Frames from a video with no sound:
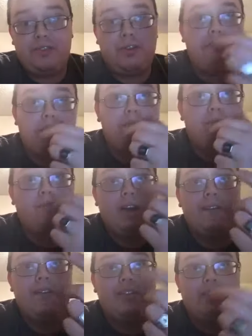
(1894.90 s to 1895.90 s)
are
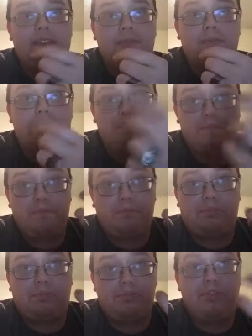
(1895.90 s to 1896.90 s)
women that
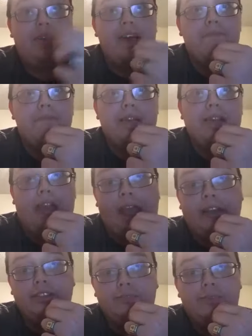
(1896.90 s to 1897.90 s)
do have big
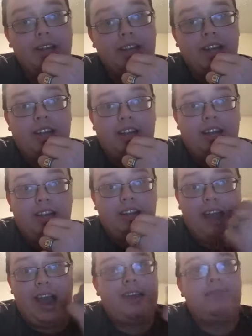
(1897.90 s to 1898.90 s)
hands, but
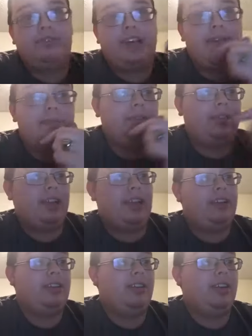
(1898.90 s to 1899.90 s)
the Adam's apple
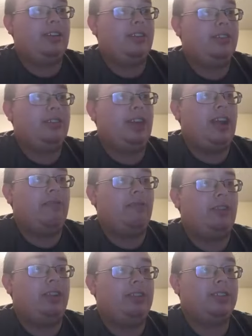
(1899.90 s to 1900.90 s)
thing, you can't
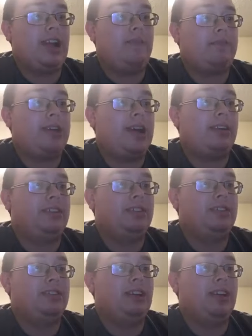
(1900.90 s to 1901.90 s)
really escape that,
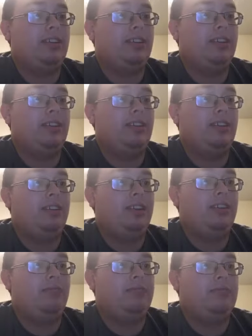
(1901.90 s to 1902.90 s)
because you
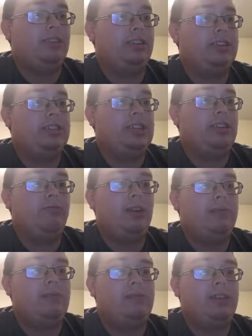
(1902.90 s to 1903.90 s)
don't really see
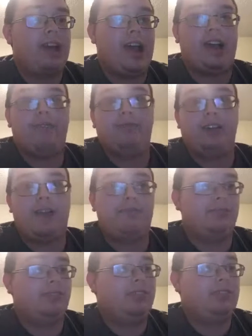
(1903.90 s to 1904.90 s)
women with Adam's
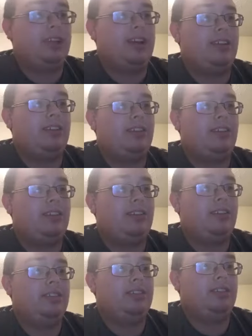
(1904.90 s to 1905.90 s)
apples.
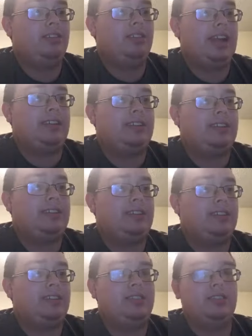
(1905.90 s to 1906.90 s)
That's
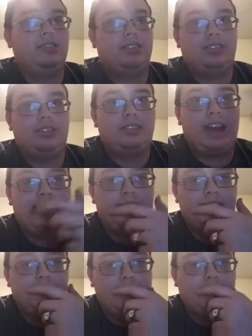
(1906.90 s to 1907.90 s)

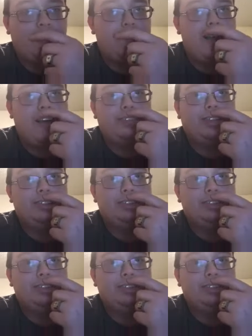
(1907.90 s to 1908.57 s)
a masculine